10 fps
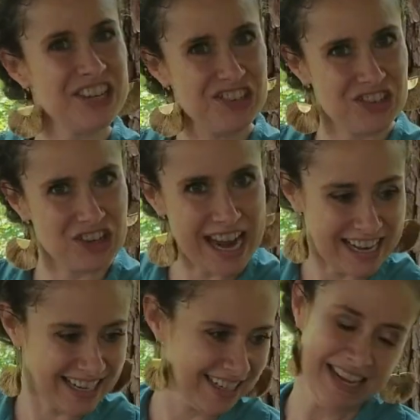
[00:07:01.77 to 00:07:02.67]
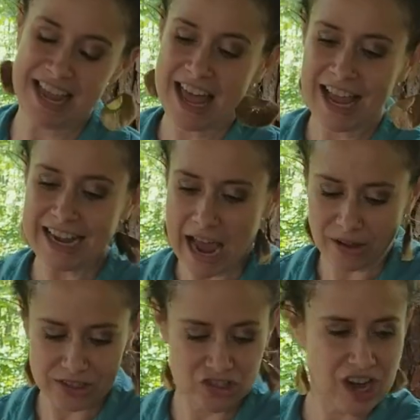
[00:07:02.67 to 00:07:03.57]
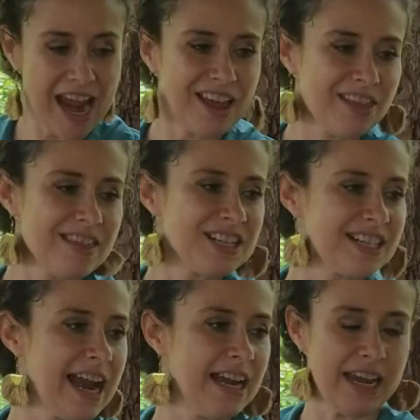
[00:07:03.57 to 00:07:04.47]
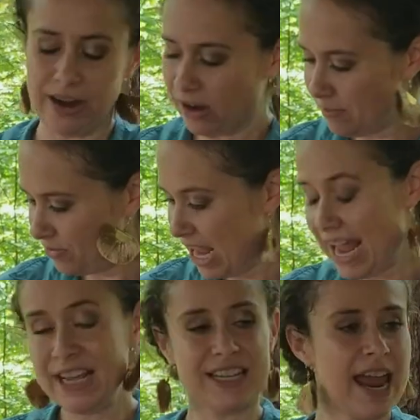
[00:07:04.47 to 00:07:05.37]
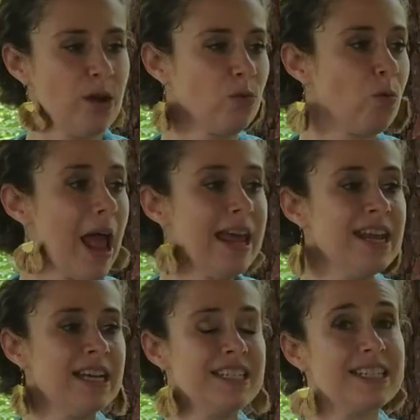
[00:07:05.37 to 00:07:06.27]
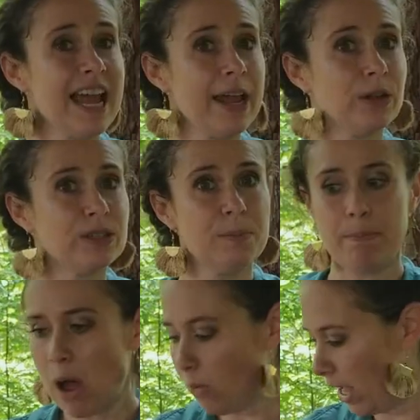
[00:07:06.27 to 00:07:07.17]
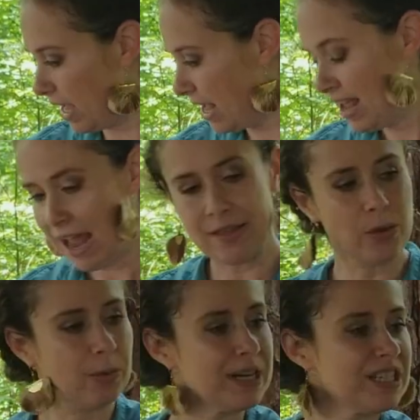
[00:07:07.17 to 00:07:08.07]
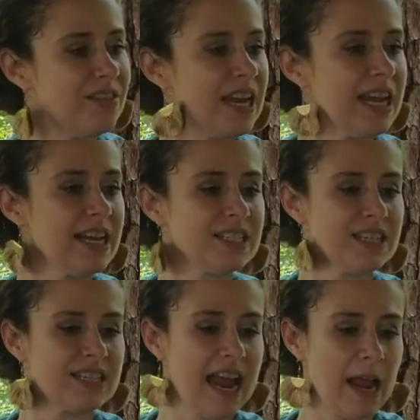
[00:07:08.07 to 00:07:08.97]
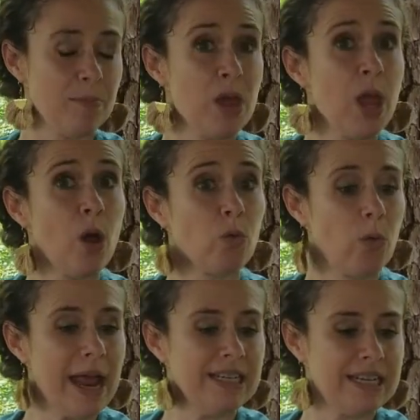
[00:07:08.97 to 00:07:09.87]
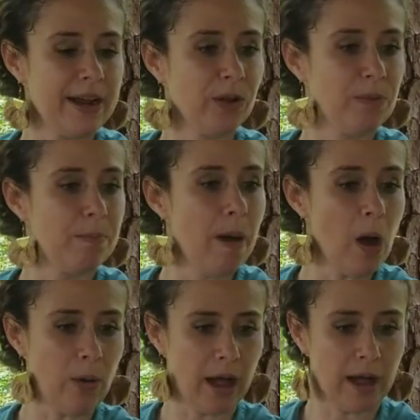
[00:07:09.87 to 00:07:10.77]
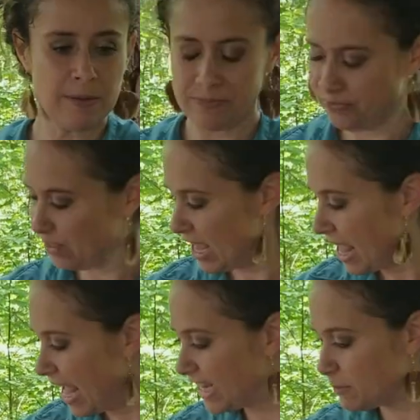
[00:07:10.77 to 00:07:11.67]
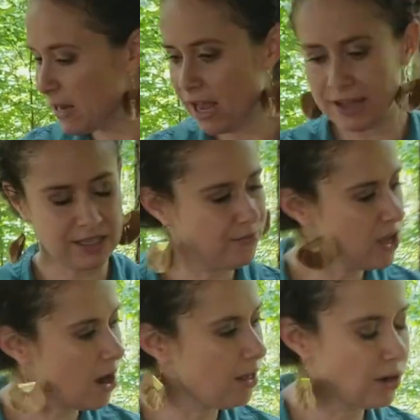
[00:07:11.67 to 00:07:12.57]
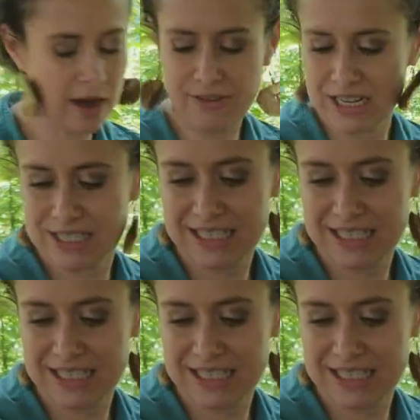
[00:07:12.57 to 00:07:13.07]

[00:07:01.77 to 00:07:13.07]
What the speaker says: Jake. Now, Jake the snake here is a red-tailed boa. And the reason that he gets his name, red-tailed boa, is because of the color of his